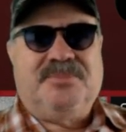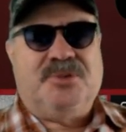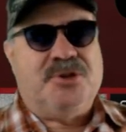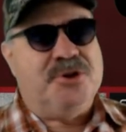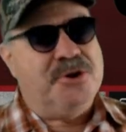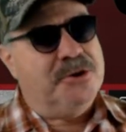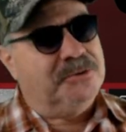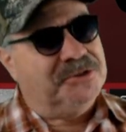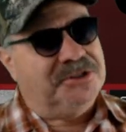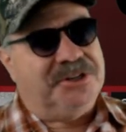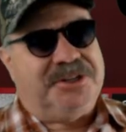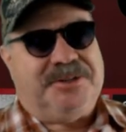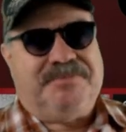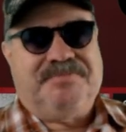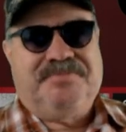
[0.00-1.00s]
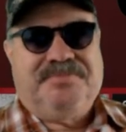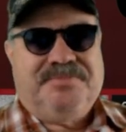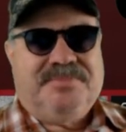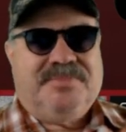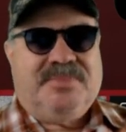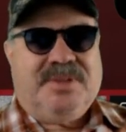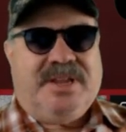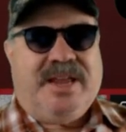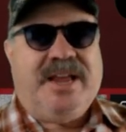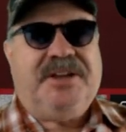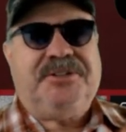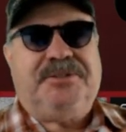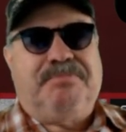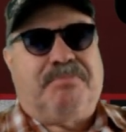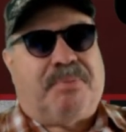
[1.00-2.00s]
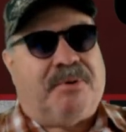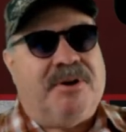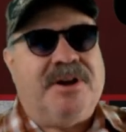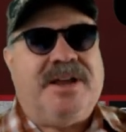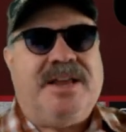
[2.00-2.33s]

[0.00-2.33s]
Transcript: No, sir. He sprung